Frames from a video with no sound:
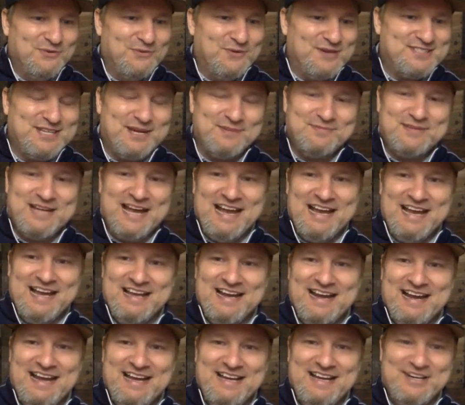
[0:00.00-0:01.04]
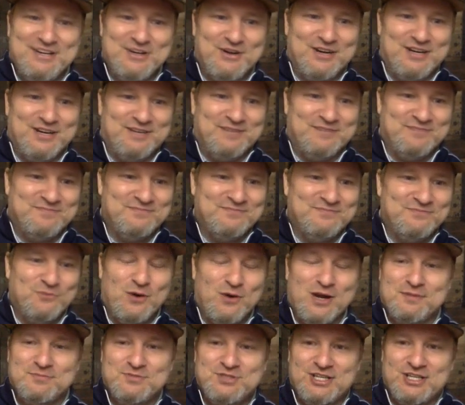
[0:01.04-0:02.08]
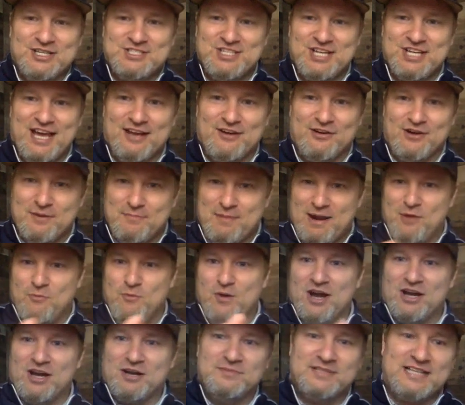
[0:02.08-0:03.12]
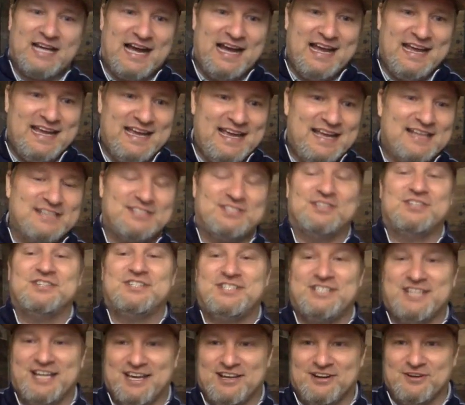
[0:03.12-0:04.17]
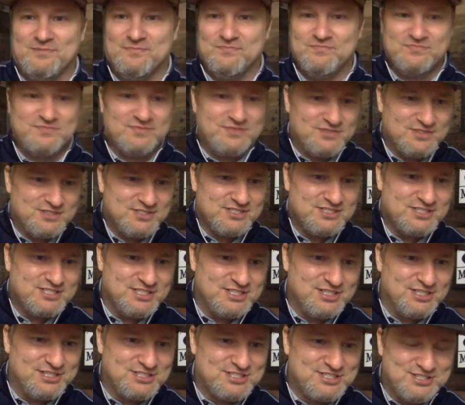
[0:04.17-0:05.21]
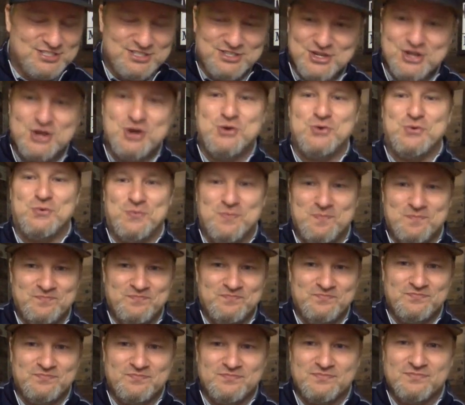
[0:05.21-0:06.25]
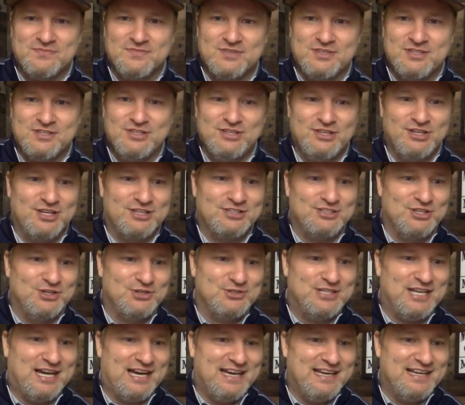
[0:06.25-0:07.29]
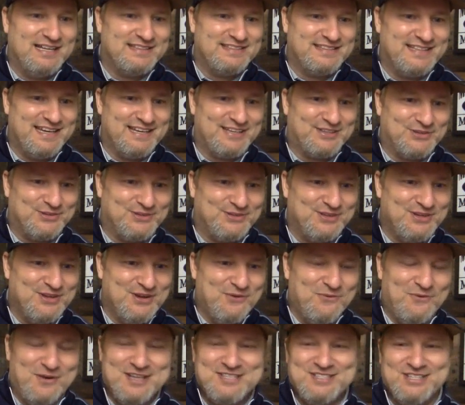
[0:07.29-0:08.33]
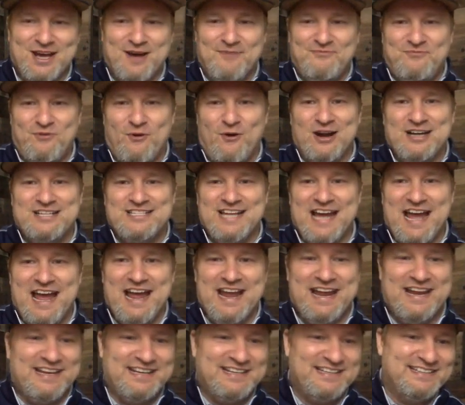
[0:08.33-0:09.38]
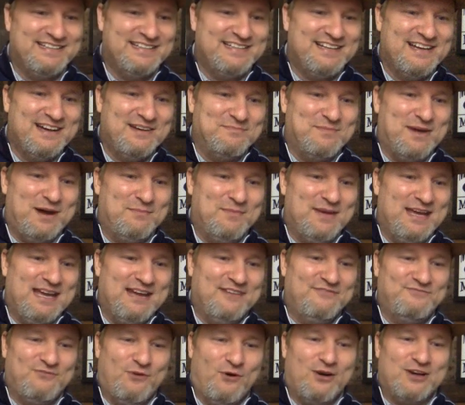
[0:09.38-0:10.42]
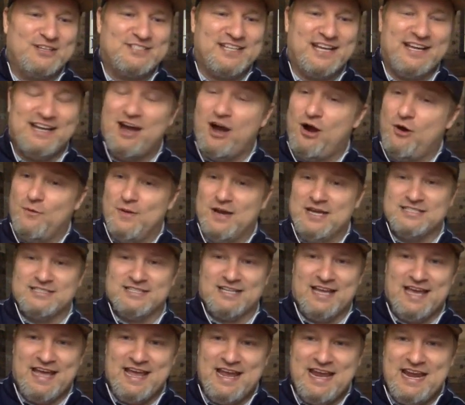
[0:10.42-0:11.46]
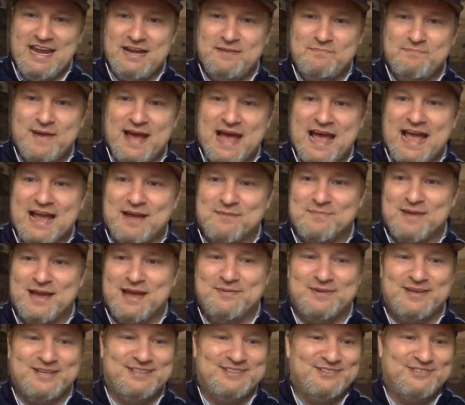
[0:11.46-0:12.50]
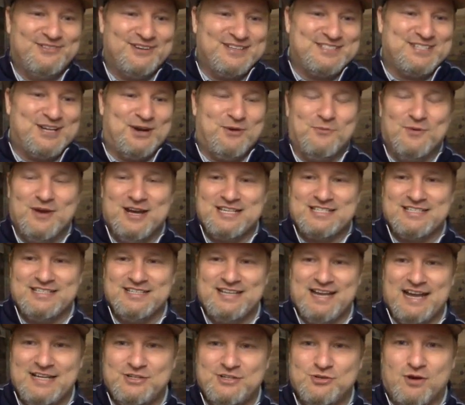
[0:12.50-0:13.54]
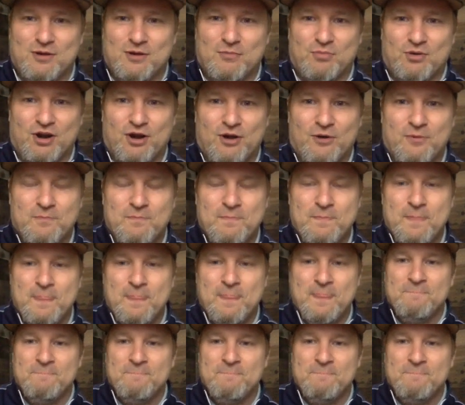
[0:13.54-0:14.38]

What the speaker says: What's up, Diane? How you doing? Welcome to the channel. Everybody welcome Diane to the channel. She looks new. You look new, Diane. Thank you. What's up, Forte? My man Forte, always laid back, baby. What's up, Wesley? How you doing, bro?